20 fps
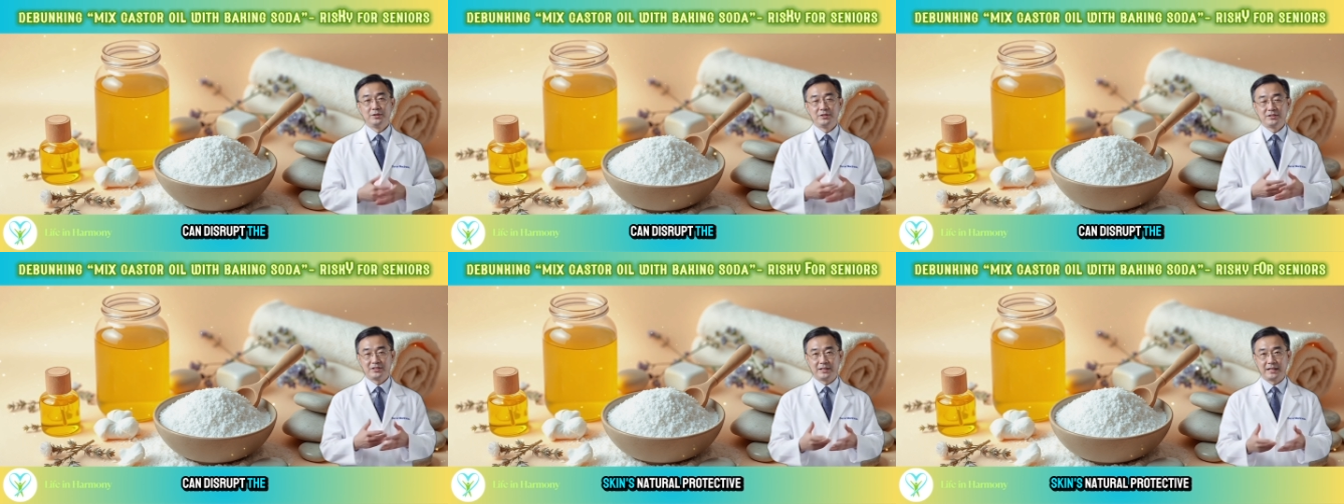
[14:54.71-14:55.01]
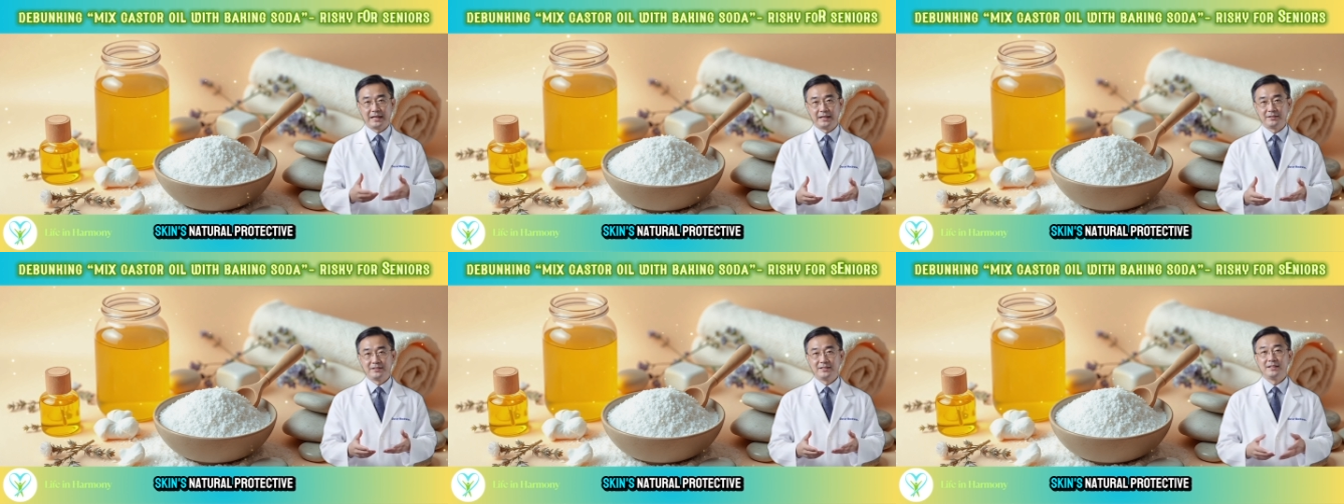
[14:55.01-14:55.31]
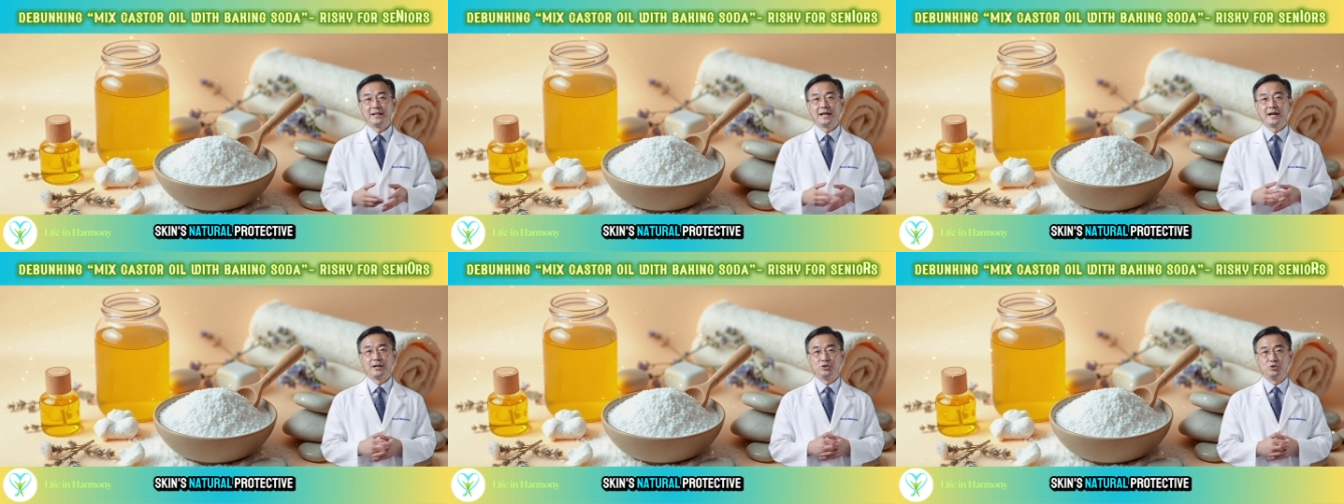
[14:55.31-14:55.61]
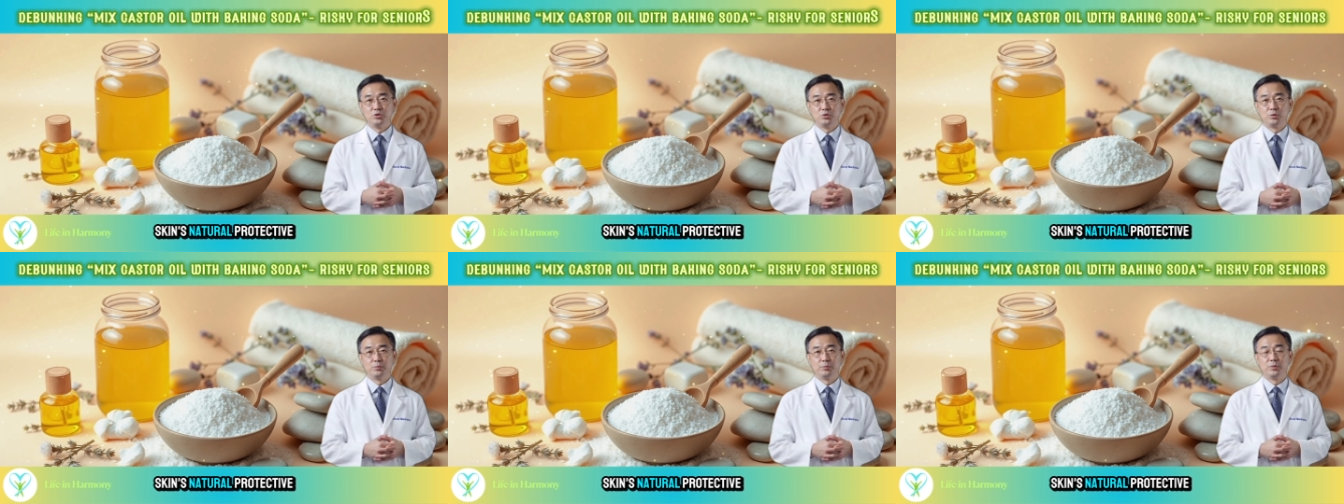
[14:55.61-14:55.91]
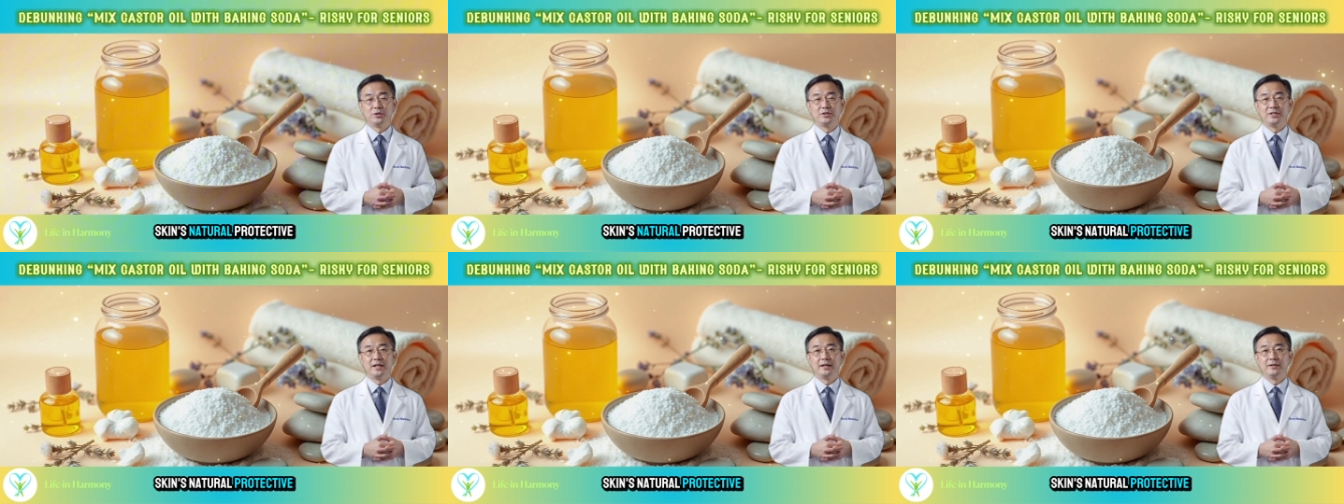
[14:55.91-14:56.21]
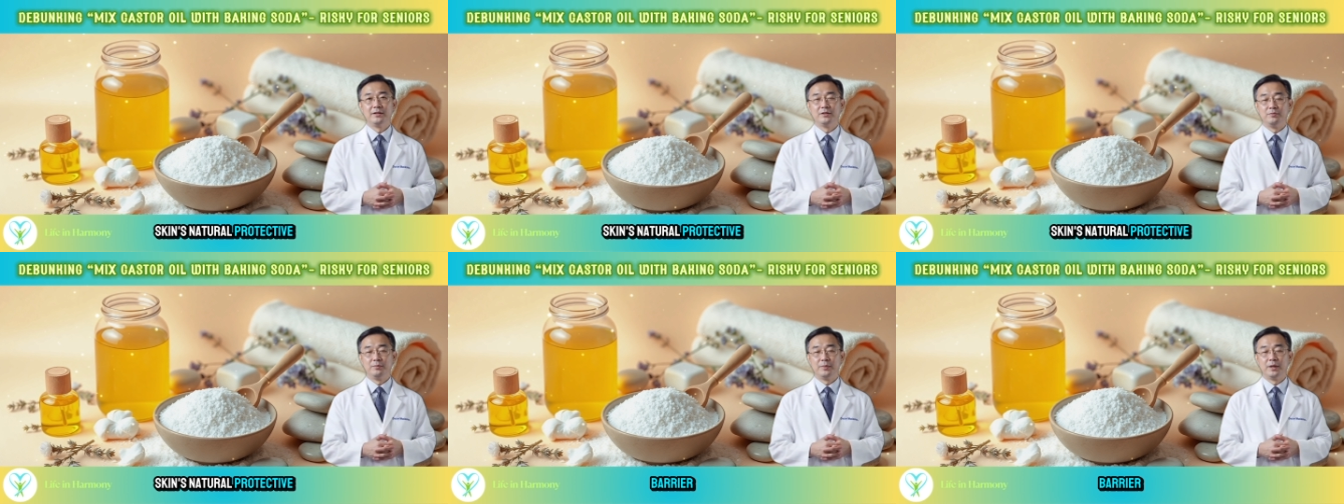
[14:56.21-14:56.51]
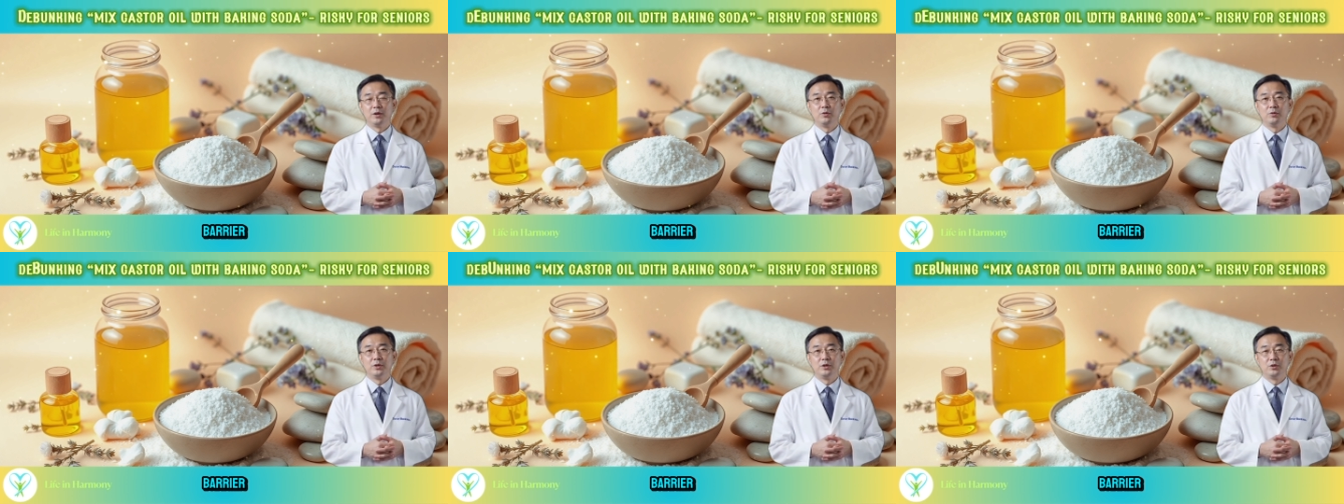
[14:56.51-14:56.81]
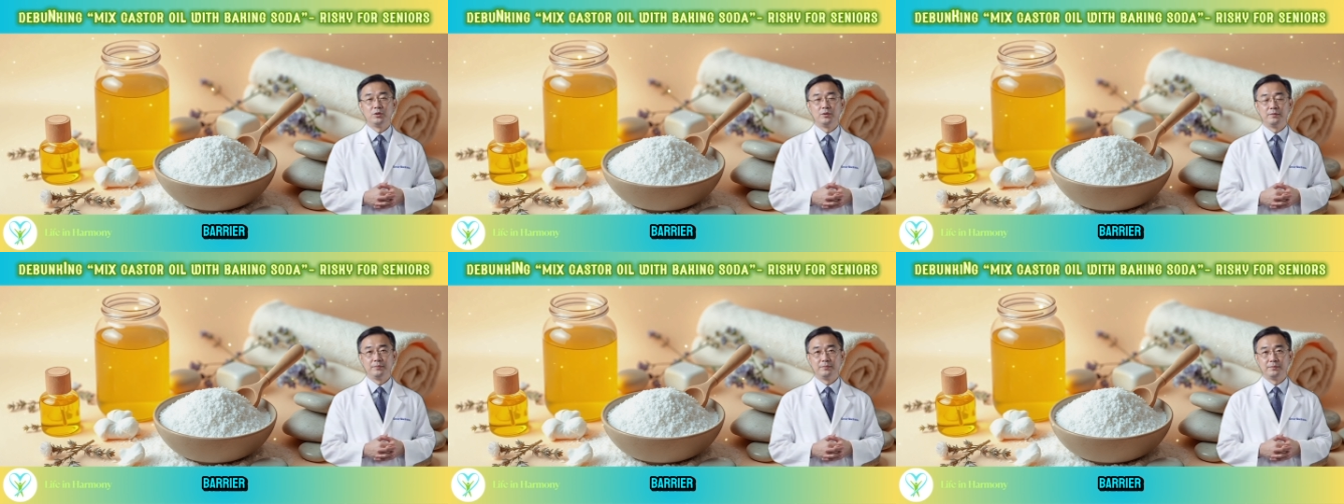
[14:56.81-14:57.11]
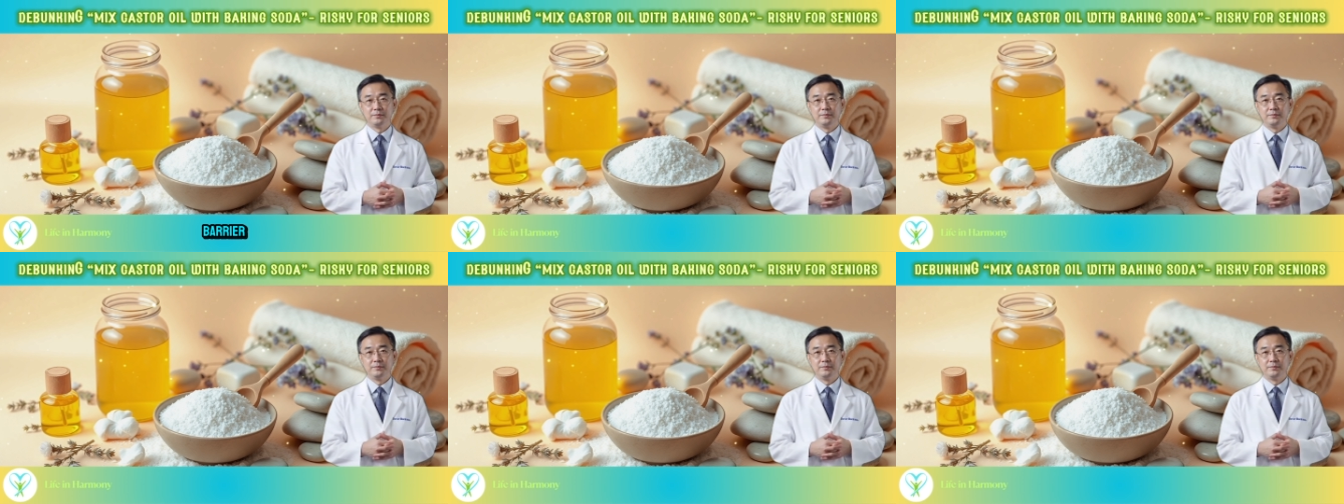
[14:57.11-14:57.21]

the skin's natural protective barrier.